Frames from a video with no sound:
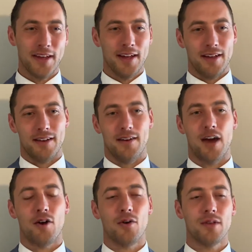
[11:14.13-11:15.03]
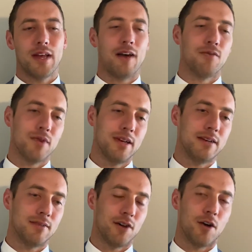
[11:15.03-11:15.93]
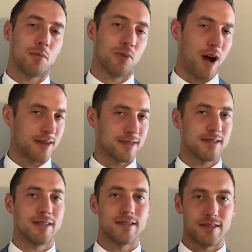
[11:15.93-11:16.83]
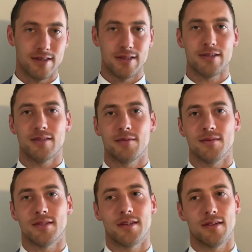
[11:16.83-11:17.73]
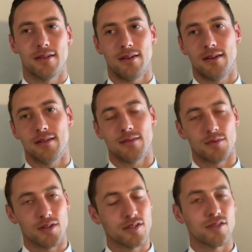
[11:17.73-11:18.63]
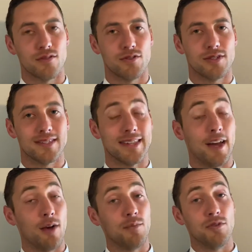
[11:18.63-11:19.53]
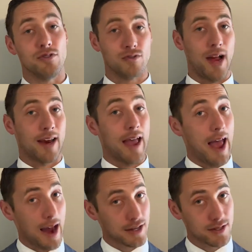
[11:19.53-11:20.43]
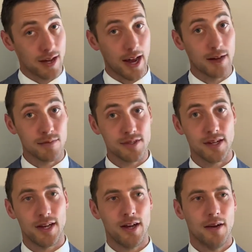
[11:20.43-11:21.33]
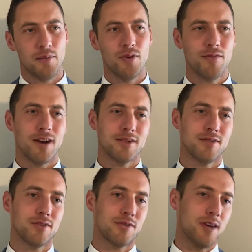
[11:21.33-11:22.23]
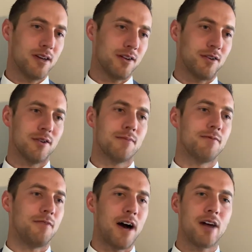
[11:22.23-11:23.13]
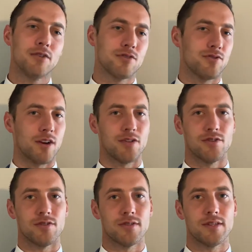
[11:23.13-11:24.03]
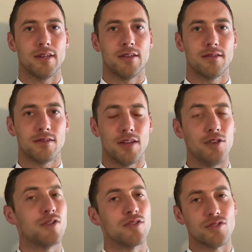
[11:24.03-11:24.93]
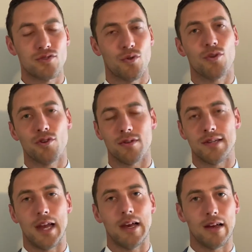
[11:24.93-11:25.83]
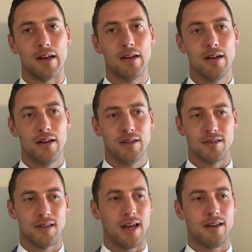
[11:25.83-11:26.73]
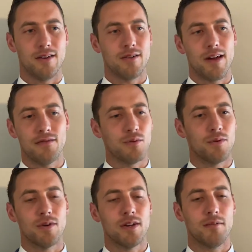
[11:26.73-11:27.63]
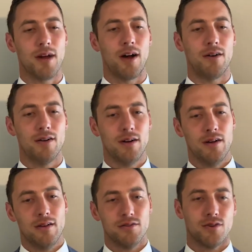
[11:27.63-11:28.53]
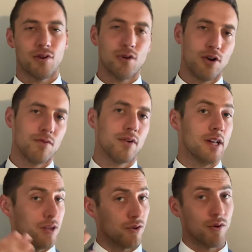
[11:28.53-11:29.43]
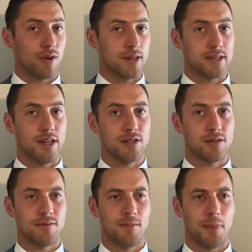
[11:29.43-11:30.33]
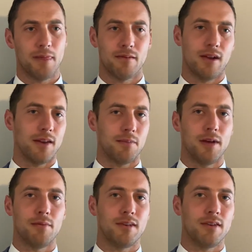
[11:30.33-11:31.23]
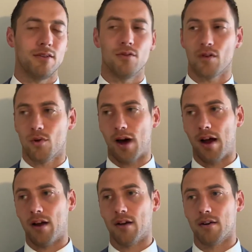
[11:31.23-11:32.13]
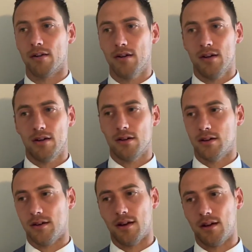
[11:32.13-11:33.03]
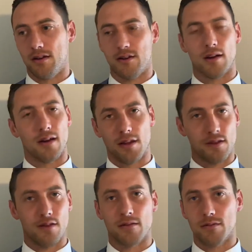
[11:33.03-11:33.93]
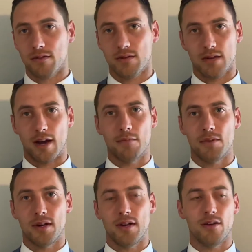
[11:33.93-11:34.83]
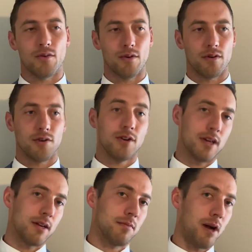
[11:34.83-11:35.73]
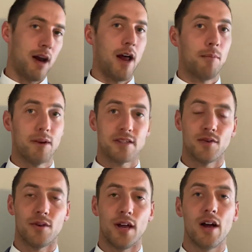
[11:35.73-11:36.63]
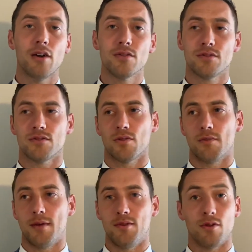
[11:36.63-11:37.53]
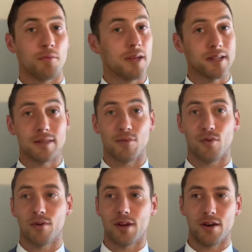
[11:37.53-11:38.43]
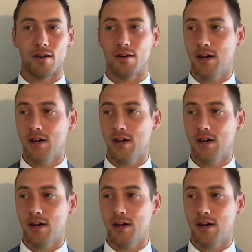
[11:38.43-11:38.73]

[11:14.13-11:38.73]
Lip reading: not only have we developed processes and systems and some good solutions to help you track action items, but we've also created good file structures so that you can store your data so that you don't have to worry about turnover in your organization, right? Like maybe you acquire another company or you get bought out by someone else, or maybe your PSM coordinator